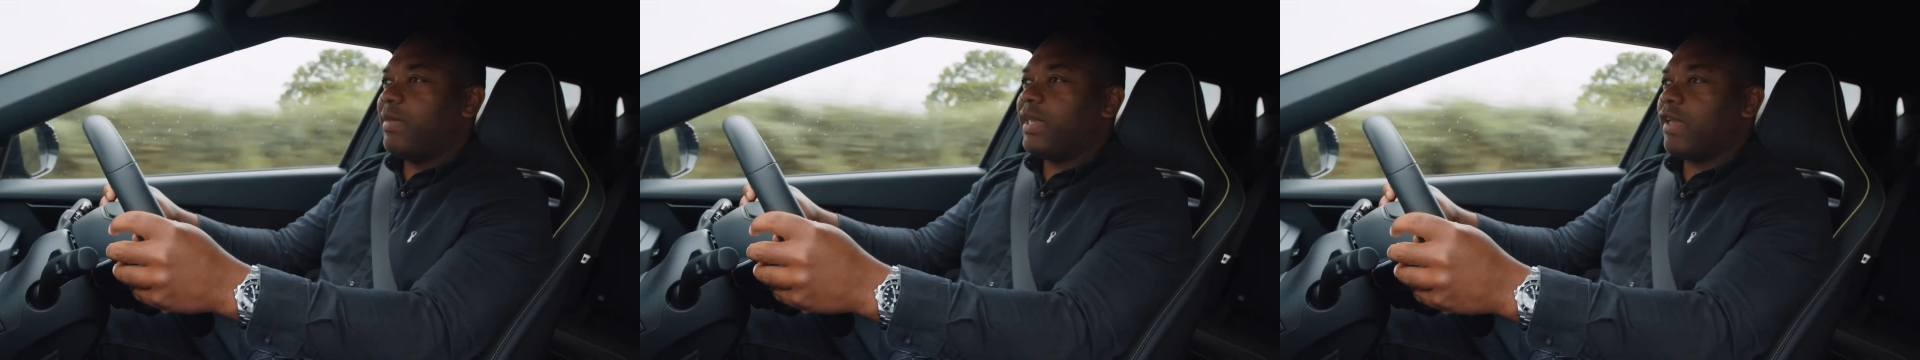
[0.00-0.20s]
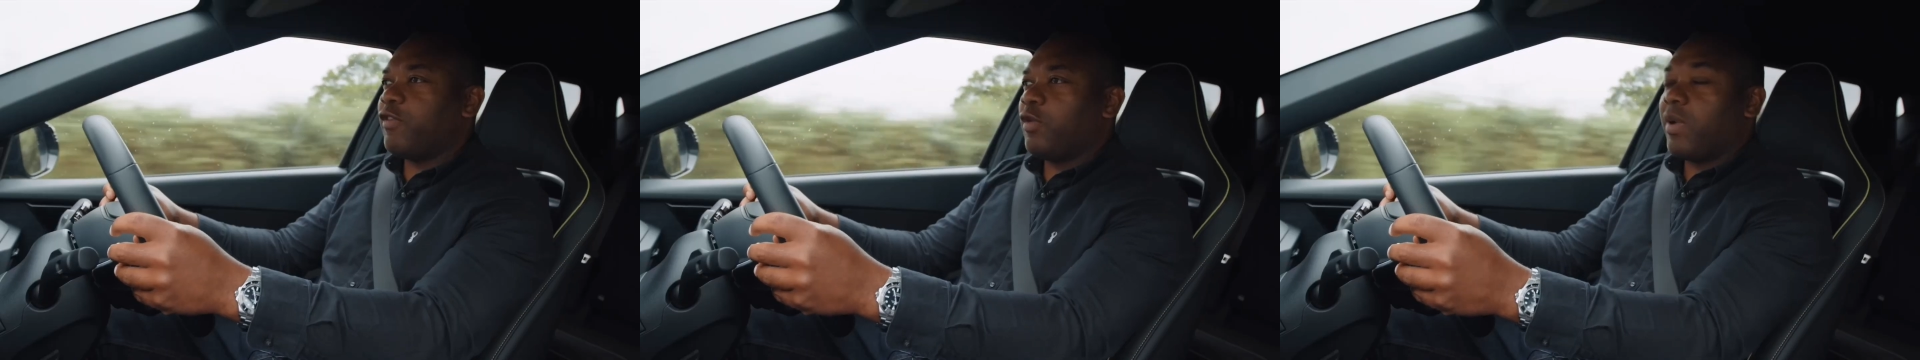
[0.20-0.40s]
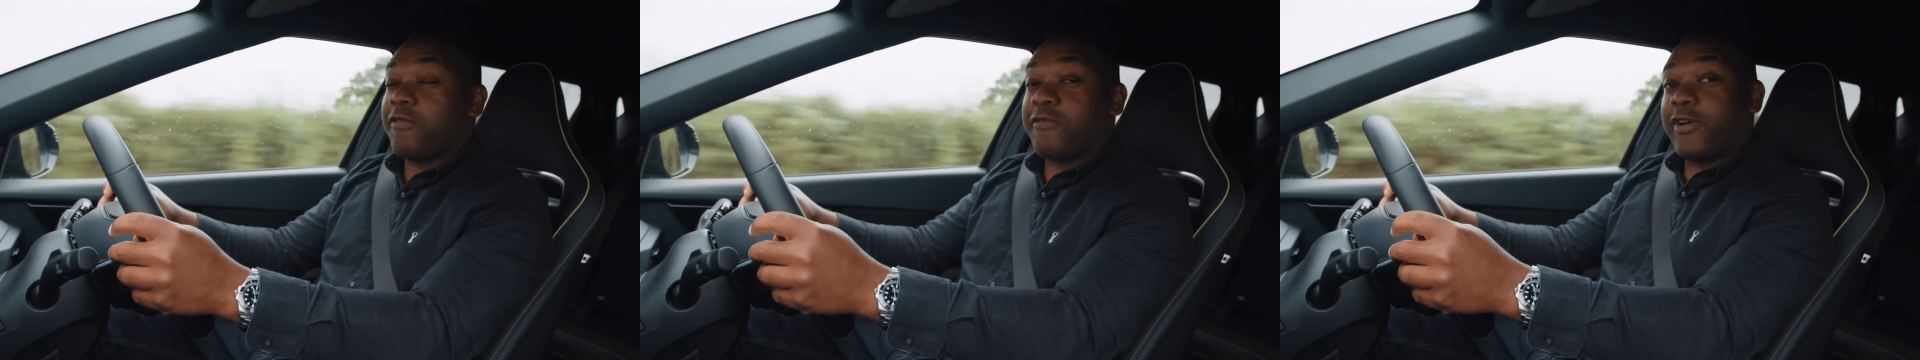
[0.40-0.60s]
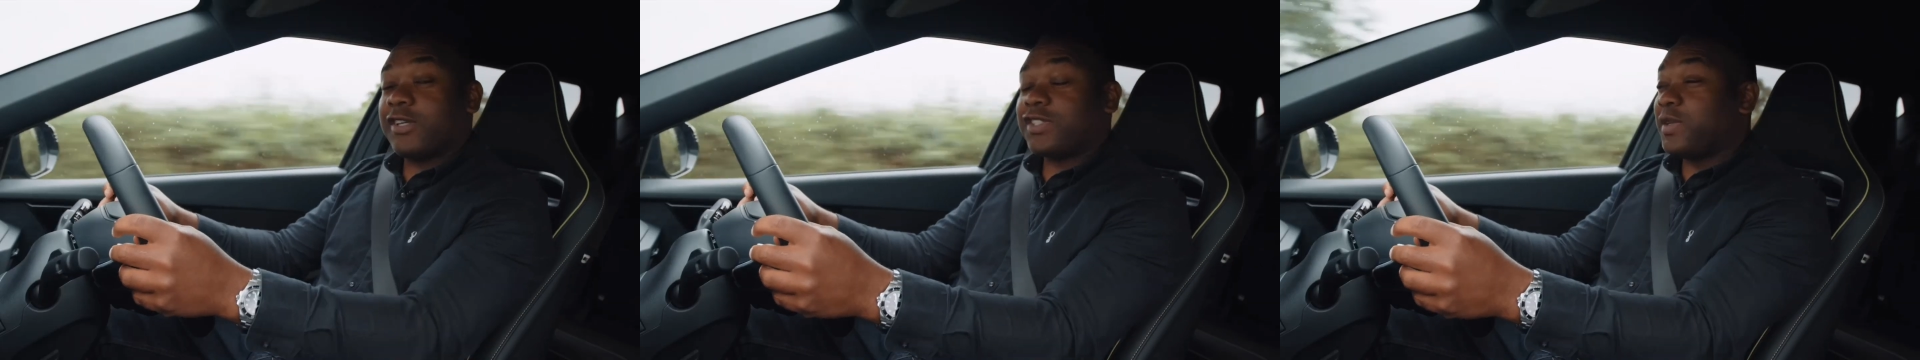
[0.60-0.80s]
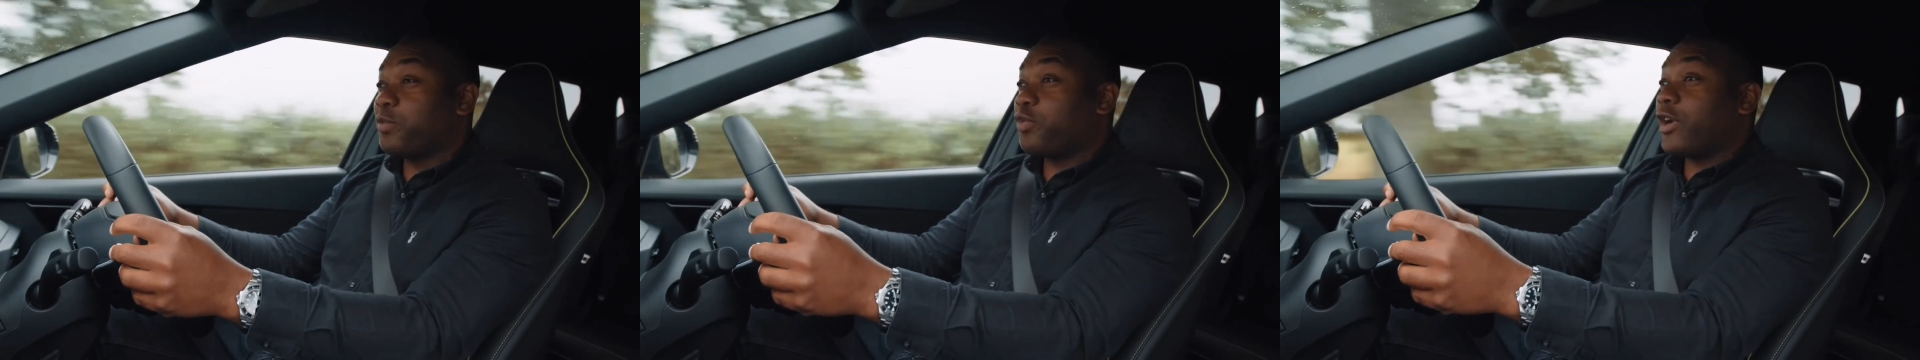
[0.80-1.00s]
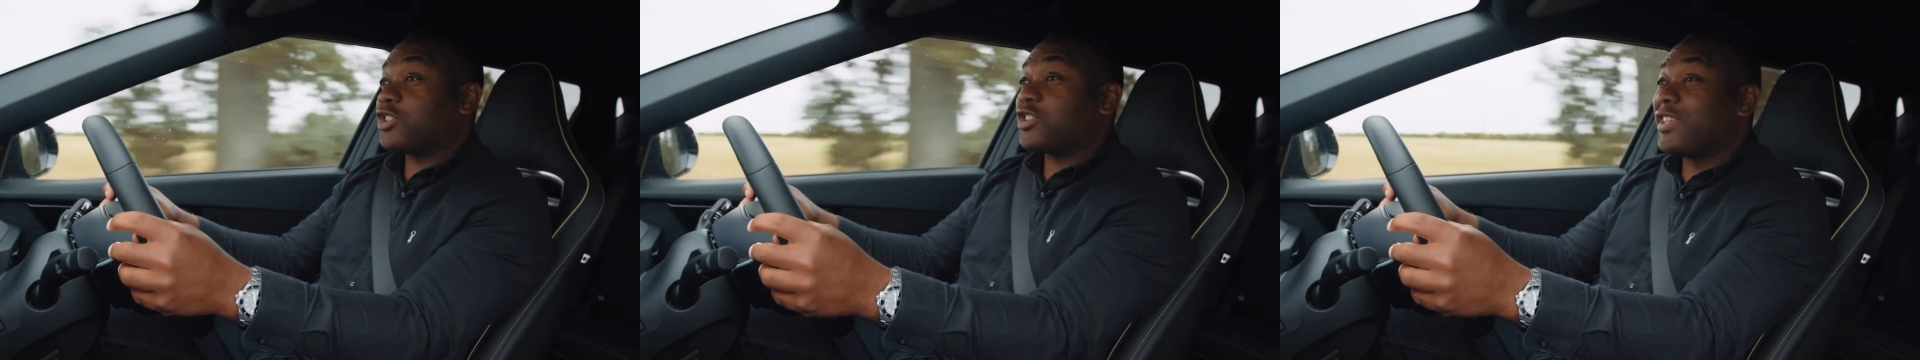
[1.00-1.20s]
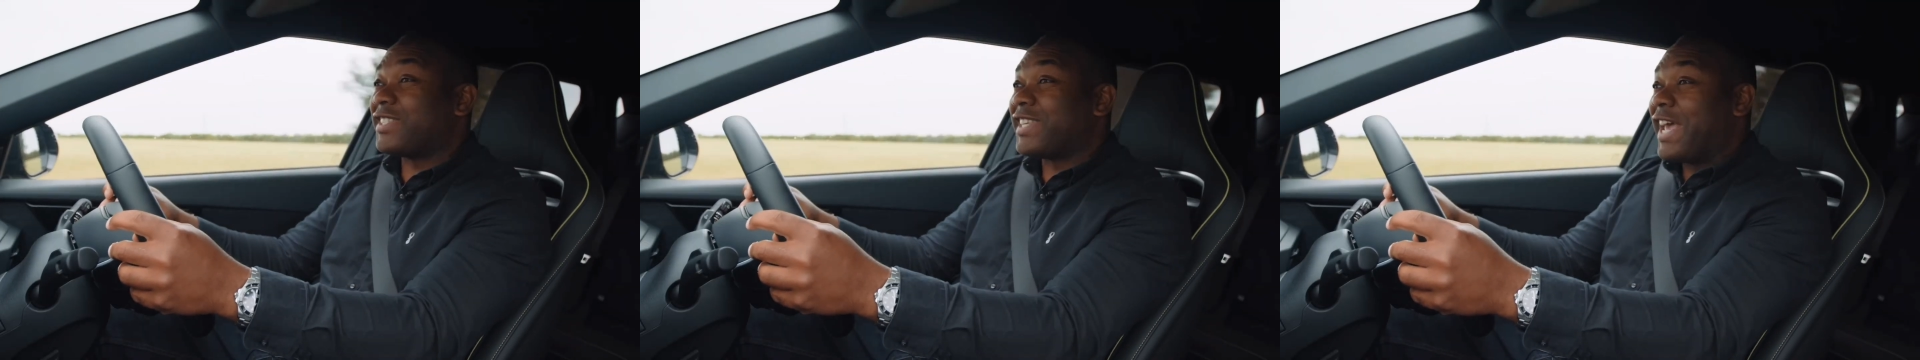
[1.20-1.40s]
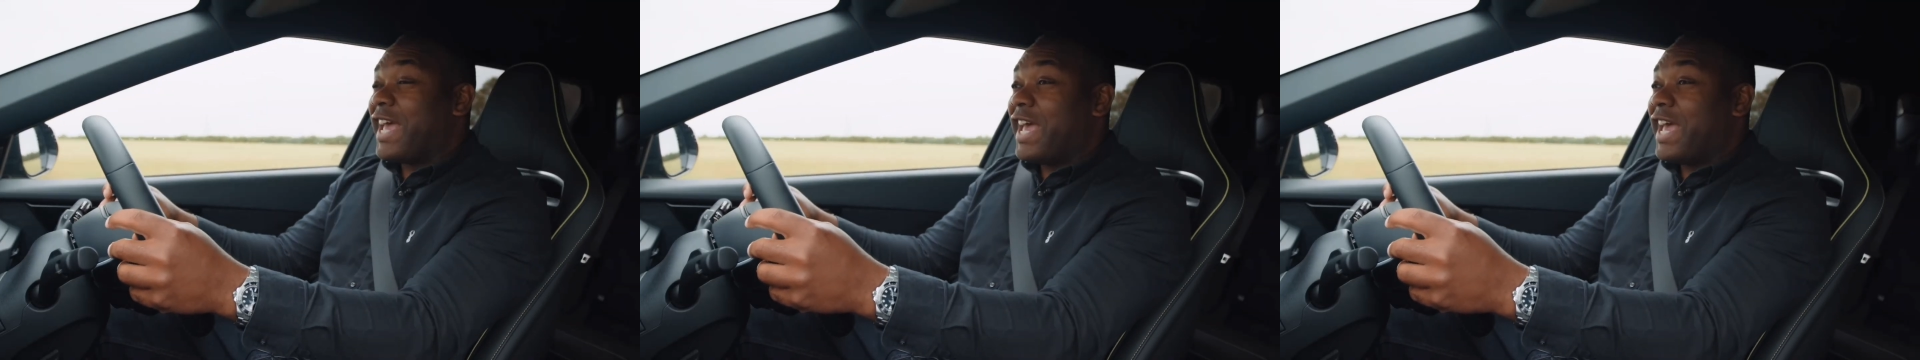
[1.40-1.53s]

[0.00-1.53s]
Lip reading: me give you my first impressions.